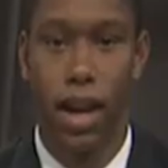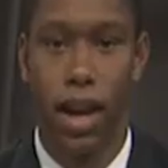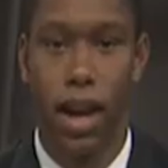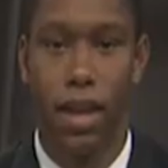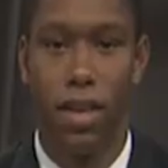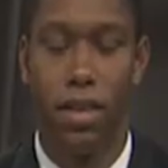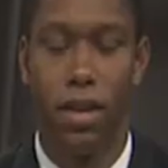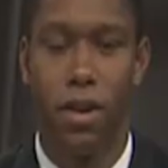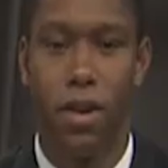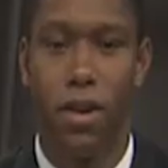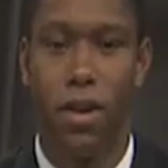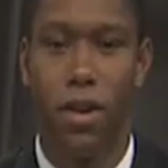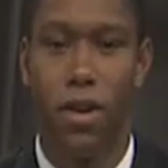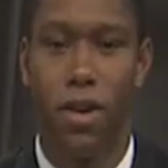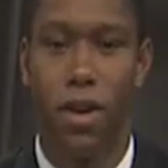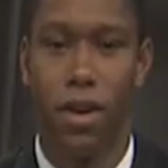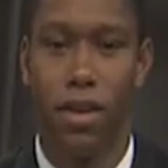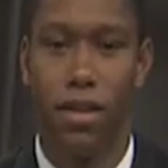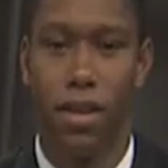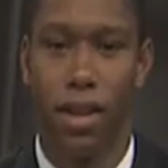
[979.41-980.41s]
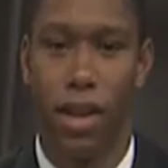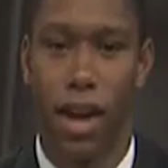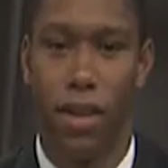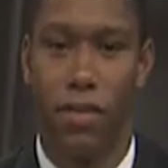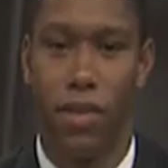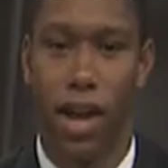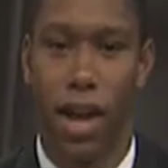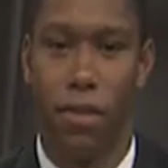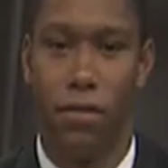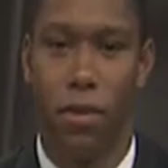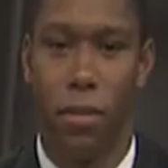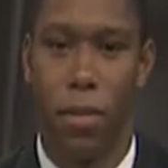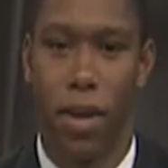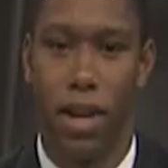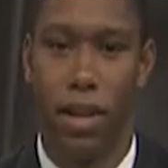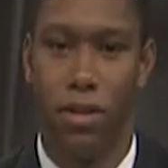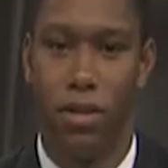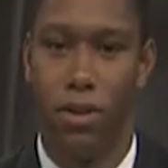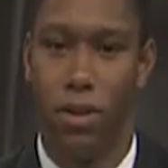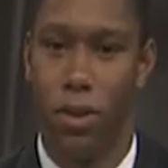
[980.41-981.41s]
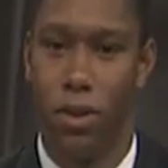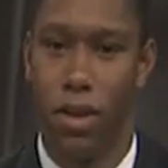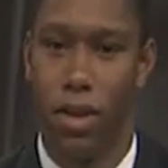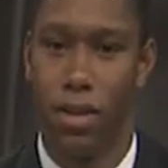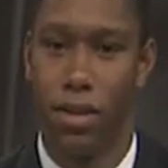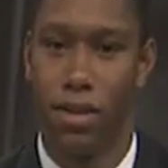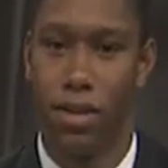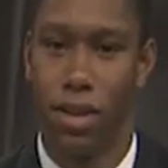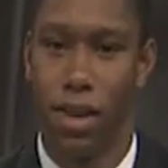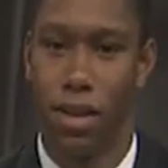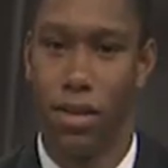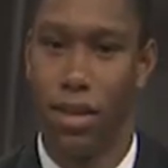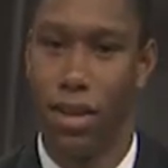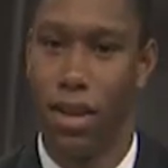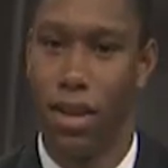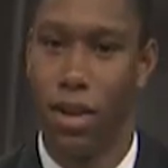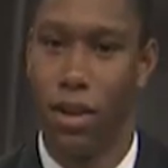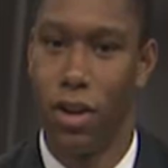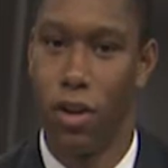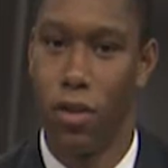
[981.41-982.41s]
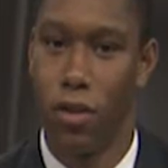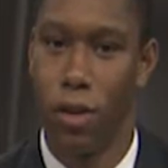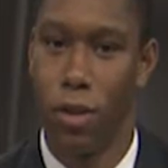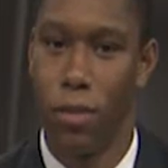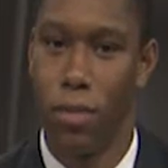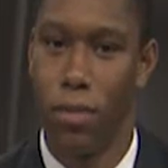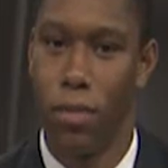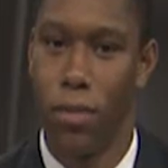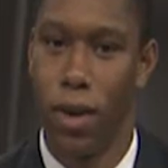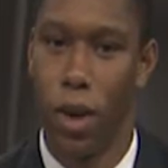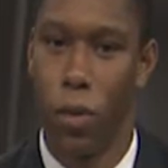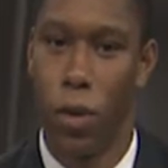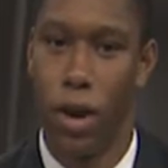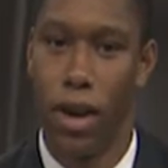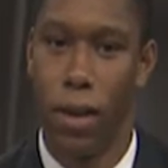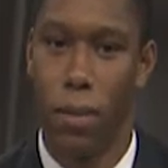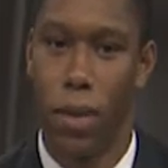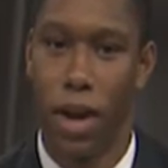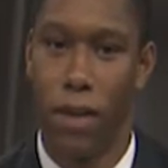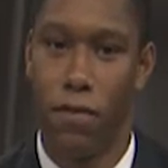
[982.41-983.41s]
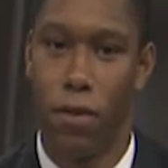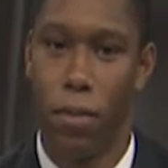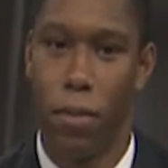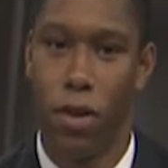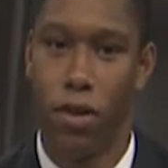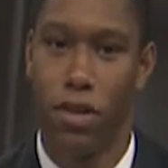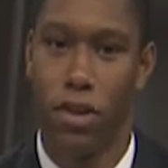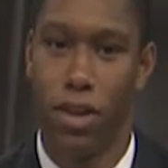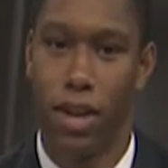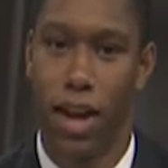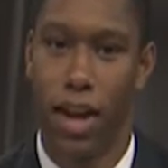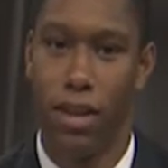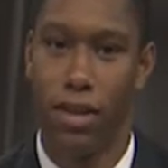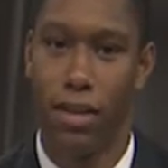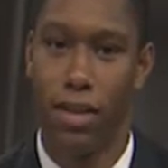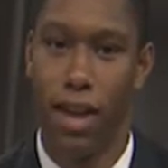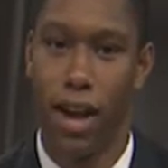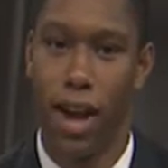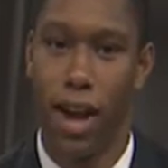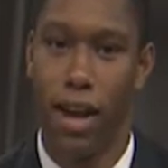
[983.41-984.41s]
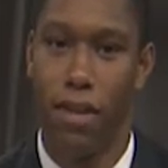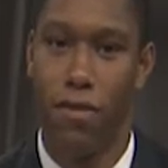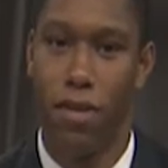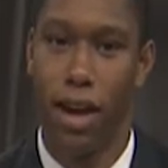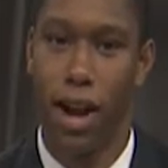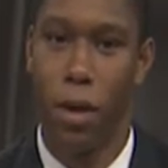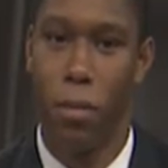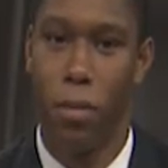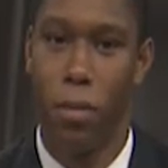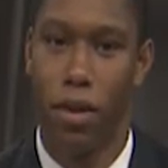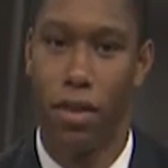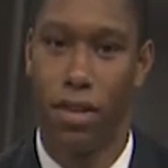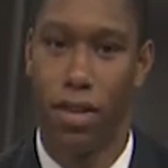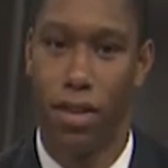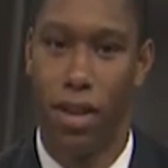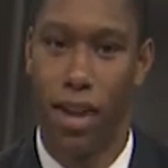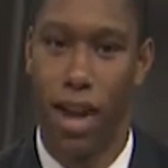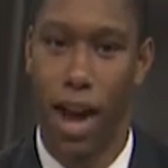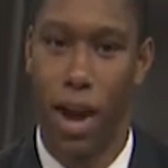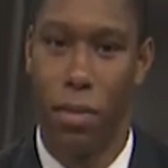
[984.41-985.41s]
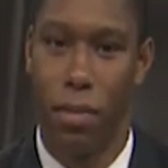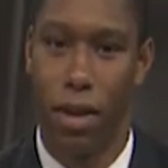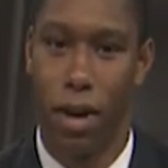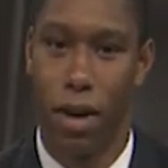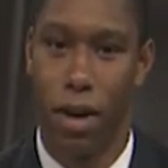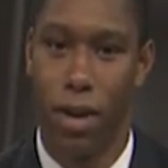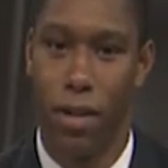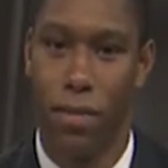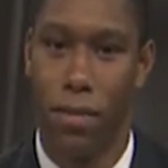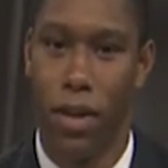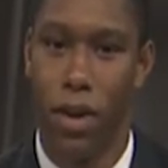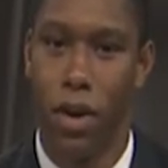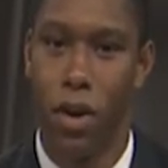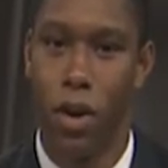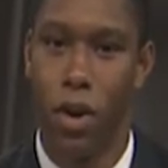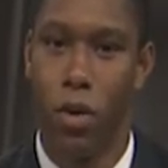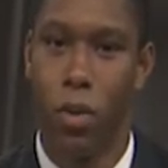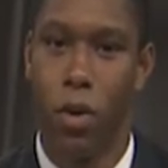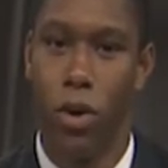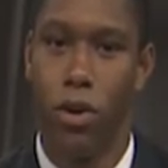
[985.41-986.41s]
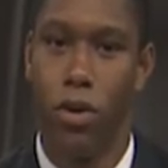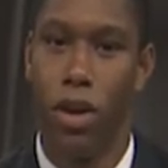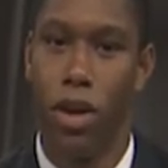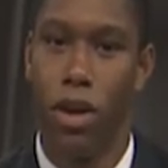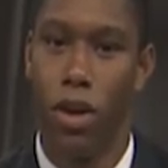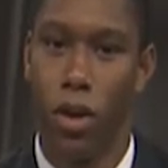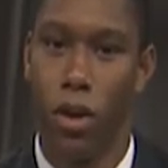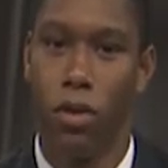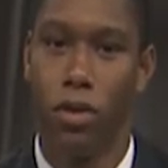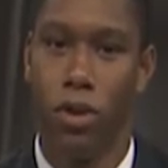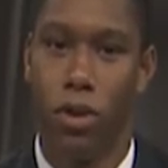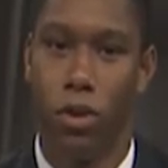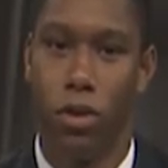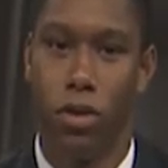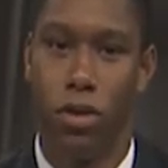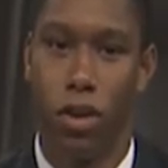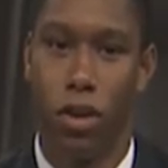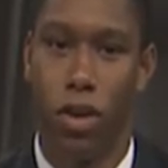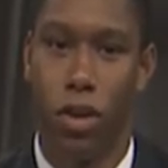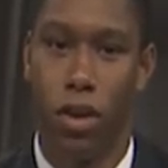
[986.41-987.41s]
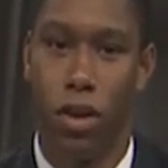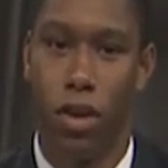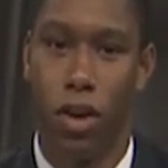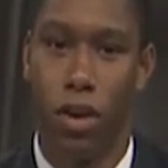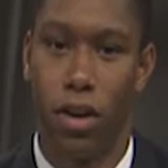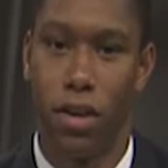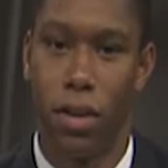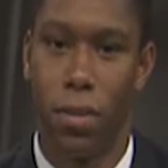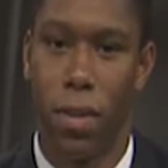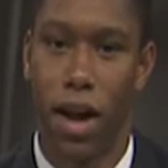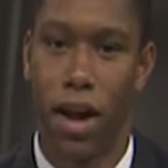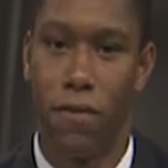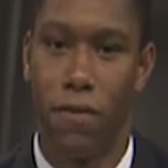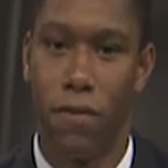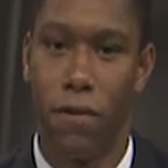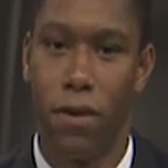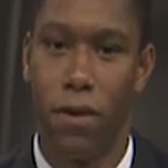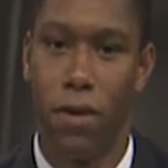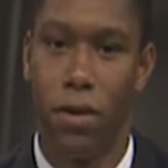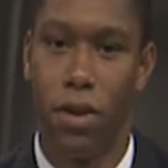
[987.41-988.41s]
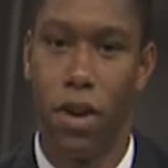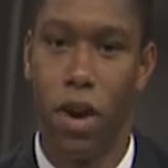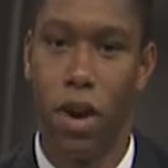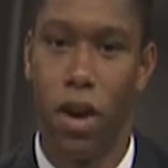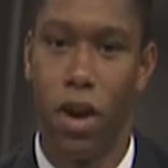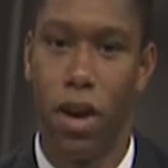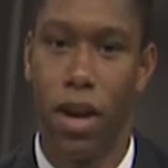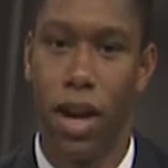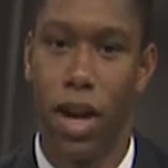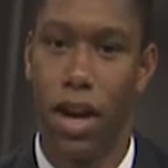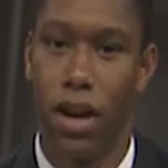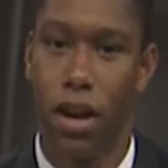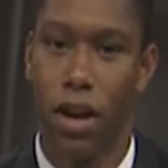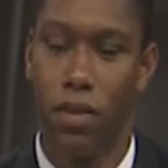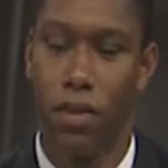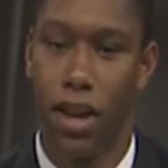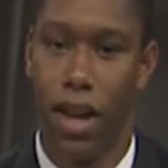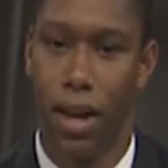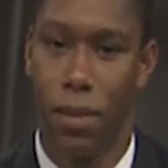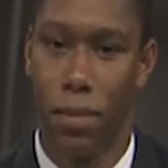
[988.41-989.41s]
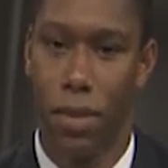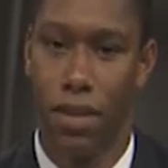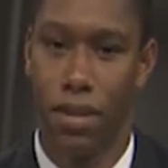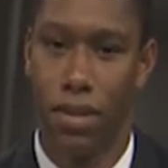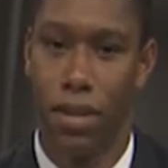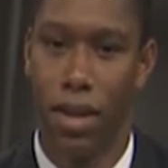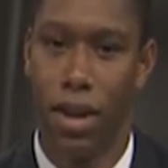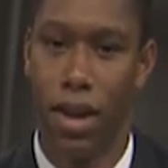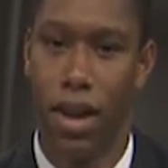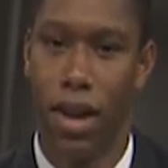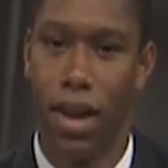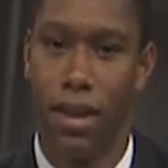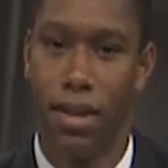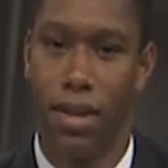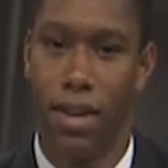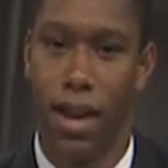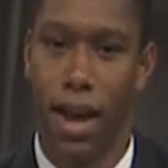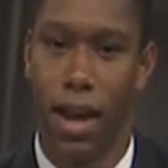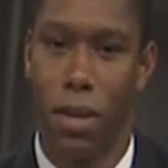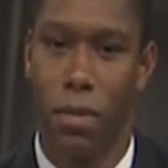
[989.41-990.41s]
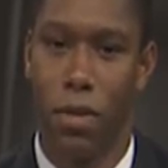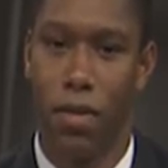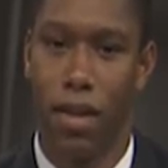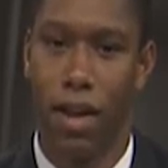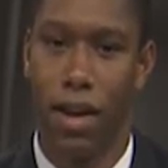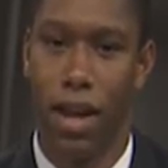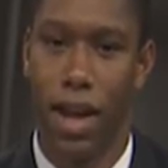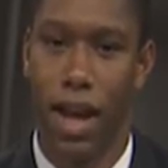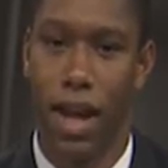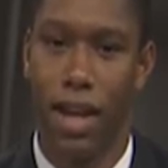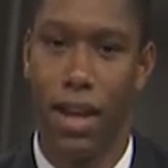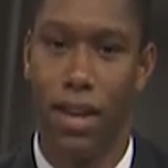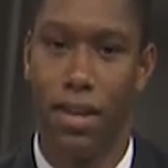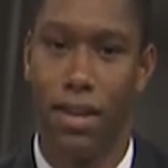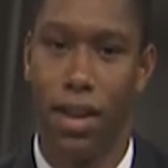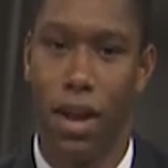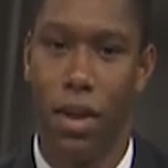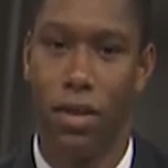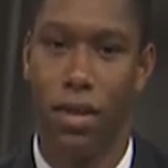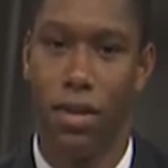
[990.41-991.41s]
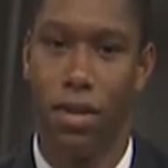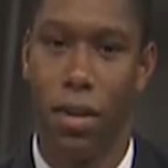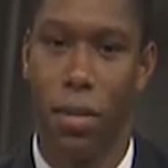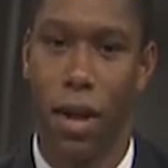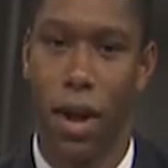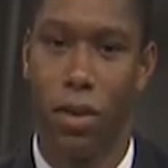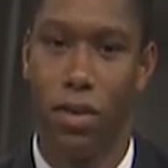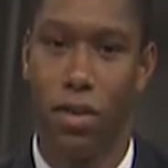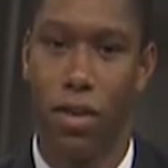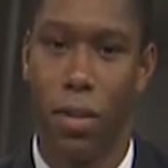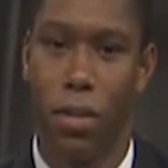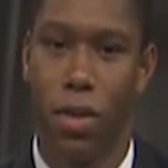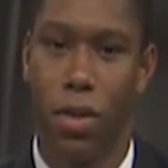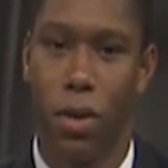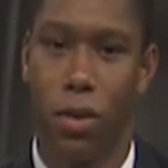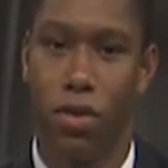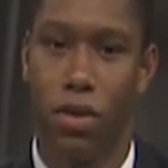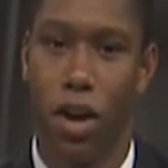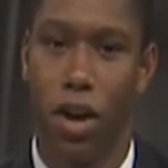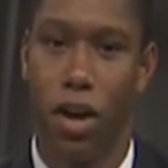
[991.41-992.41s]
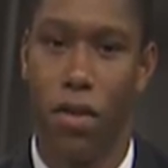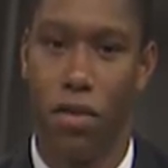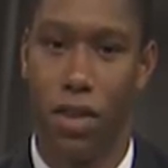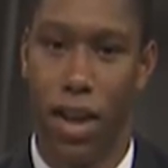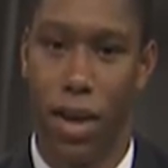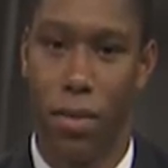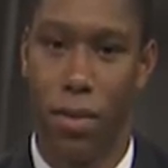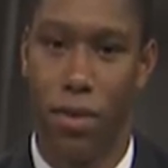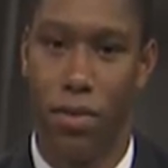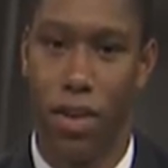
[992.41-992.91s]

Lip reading: And the Gall Card is a lifeline for many students. It's a key to your room, a way to pay for merchandise, and rent out books in the library. Well, you can also use the Gall Card to buy food on and off campus. Tonight, Miranda Haney tells us about some of those off-campus